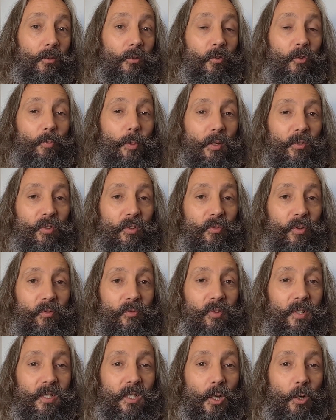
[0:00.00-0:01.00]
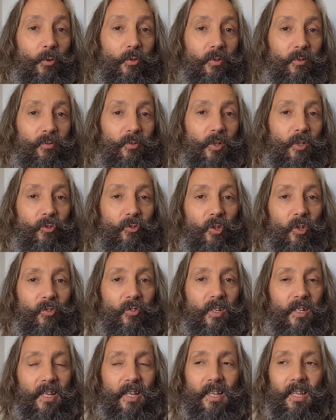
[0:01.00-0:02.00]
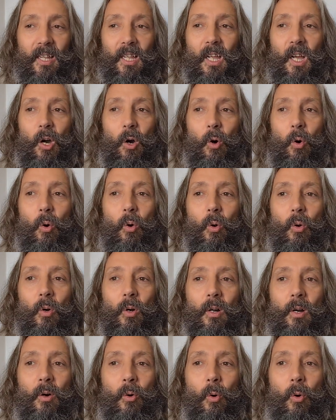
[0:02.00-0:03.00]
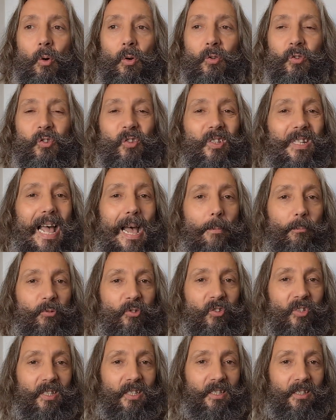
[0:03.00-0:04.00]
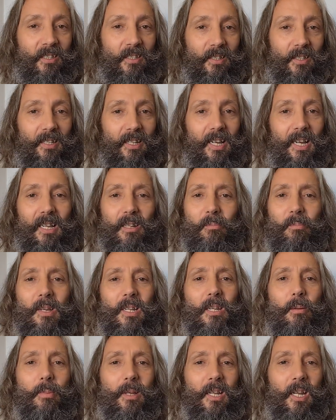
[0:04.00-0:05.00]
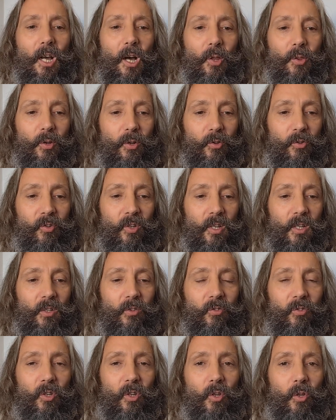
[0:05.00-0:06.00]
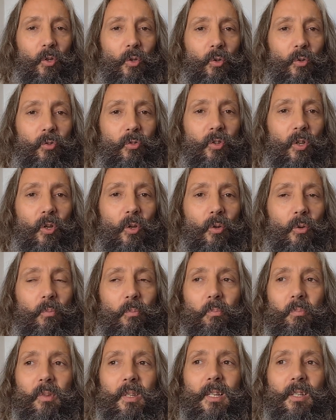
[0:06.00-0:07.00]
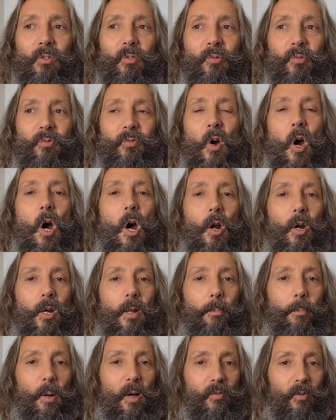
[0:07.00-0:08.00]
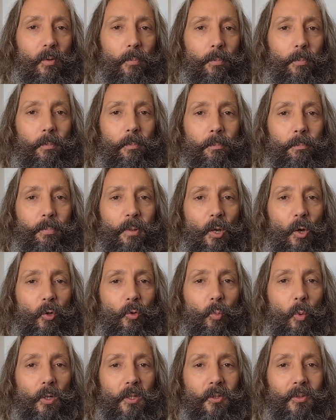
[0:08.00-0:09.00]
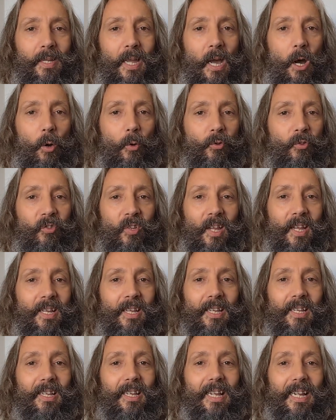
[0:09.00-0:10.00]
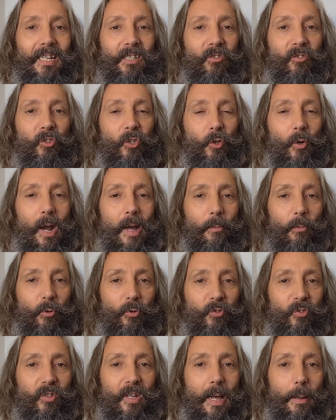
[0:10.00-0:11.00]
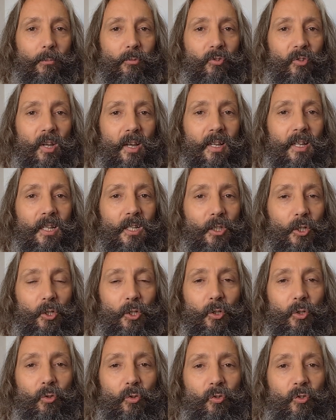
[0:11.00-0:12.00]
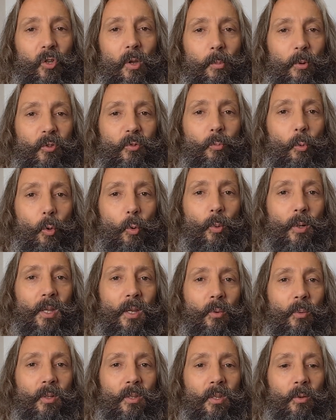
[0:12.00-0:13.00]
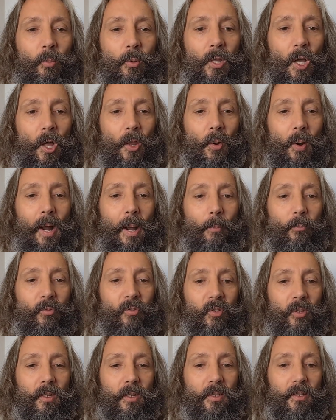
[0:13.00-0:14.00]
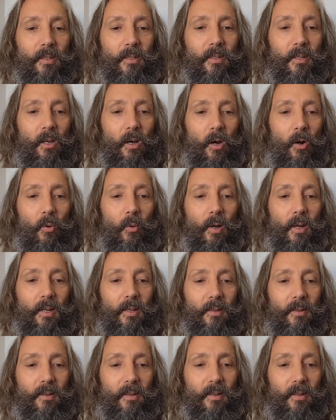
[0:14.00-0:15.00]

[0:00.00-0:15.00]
especially for videos and for adjusting it, or Snapseed, and many others. So it's far and beyond what you get on, say, Instagram or Snapchat. You can do so much more with it with other apps. All right.